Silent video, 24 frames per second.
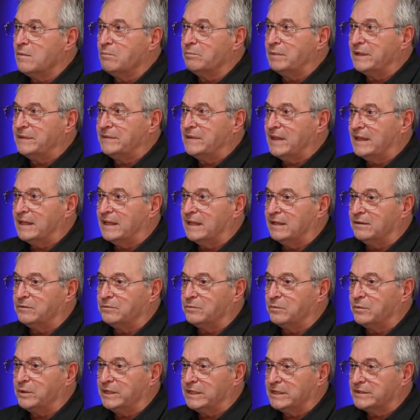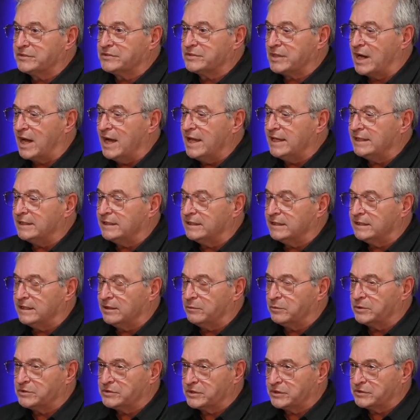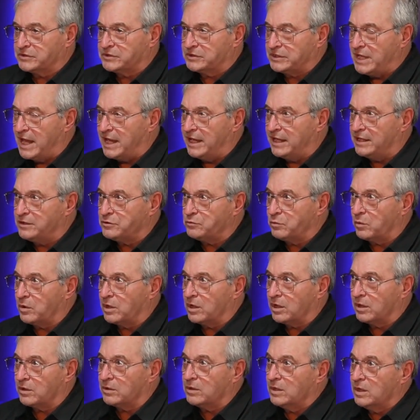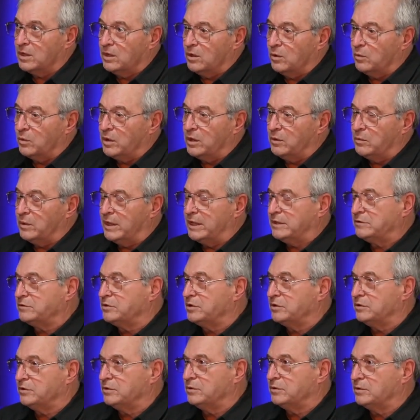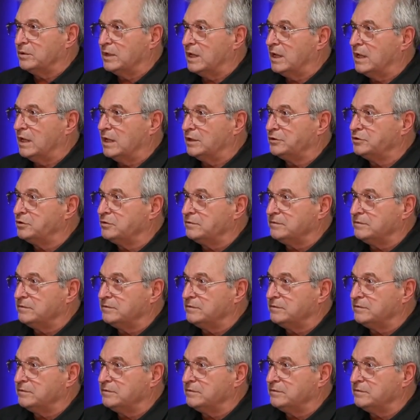But then we decided it was a stage where we went to